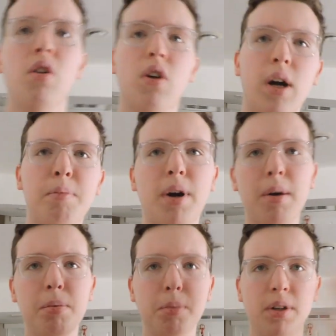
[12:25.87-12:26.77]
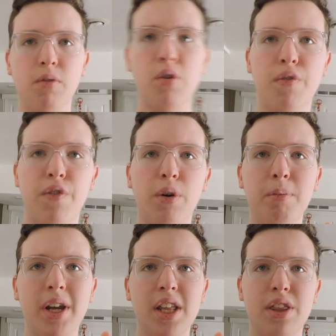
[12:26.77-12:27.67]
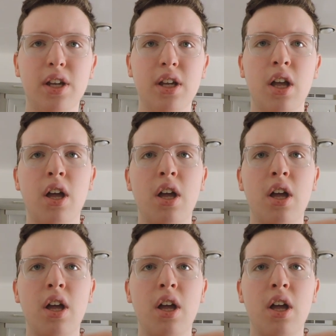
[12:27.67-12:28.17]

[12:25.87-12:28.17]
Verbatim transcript: or I probably won't film anything